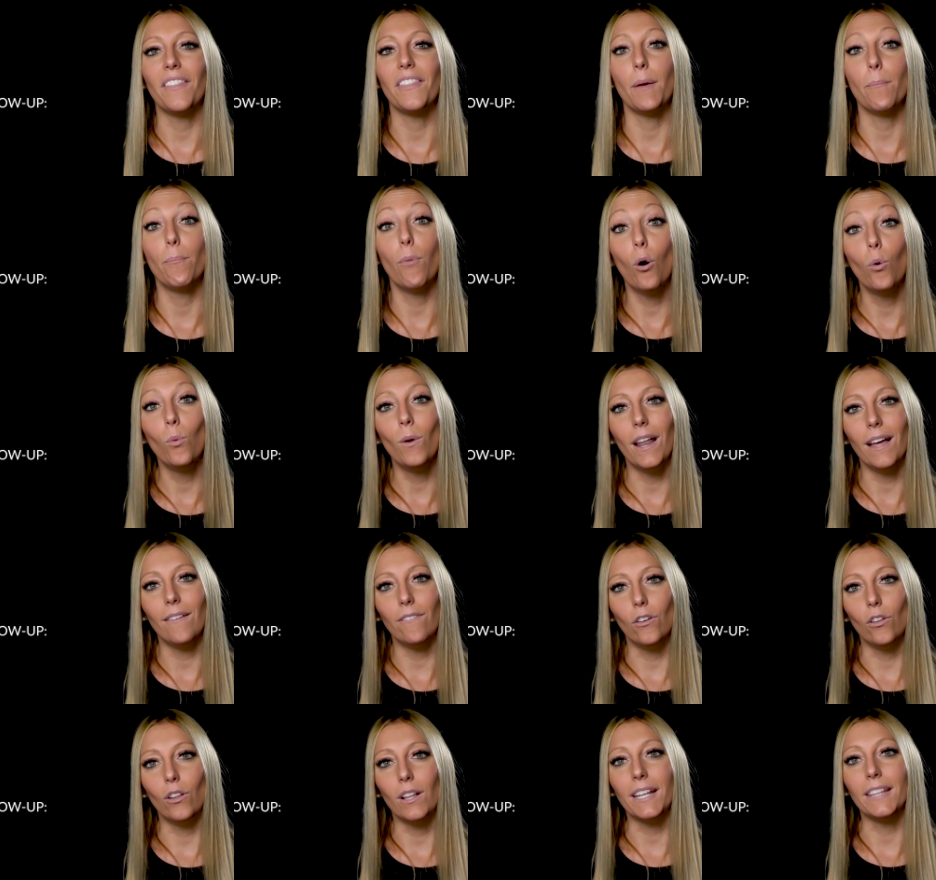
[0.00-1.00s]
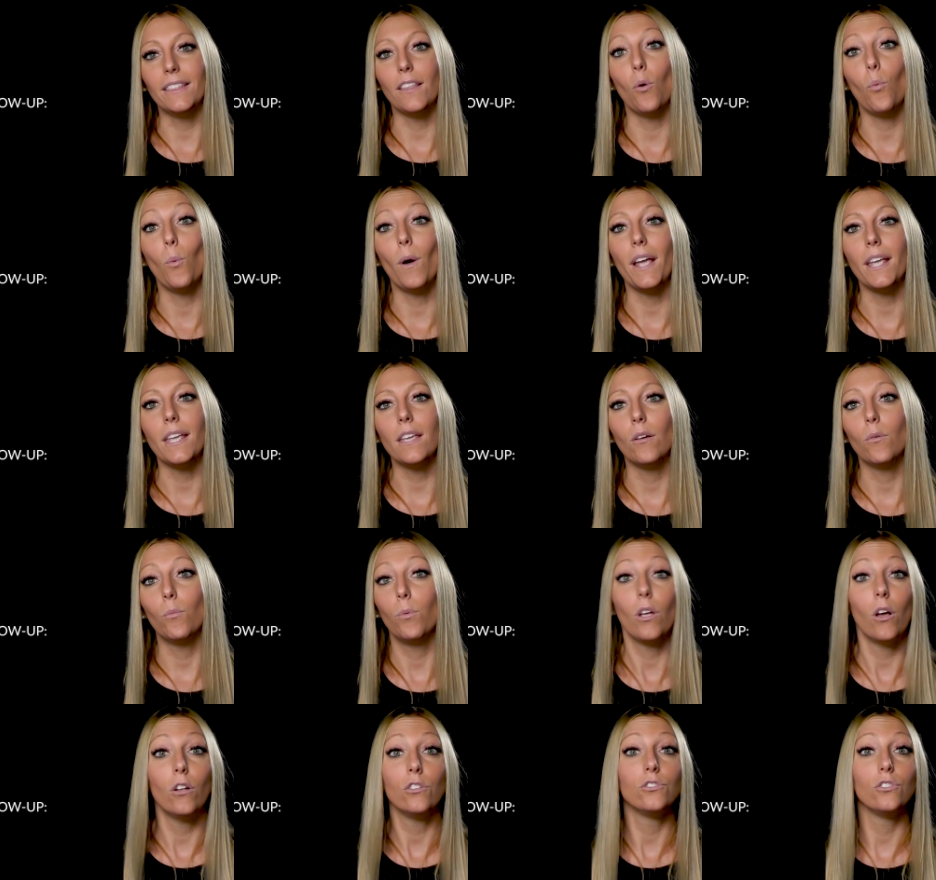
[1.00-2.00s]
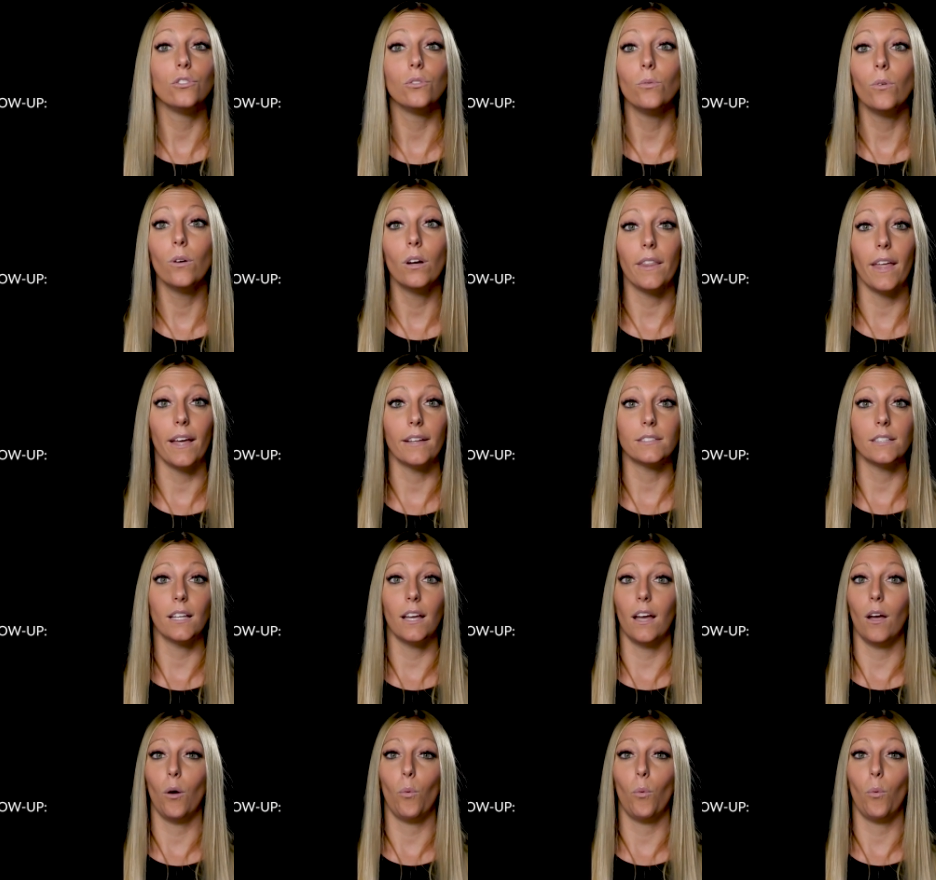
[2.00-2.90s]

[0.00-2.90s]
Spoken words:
the bone level in the way we all do that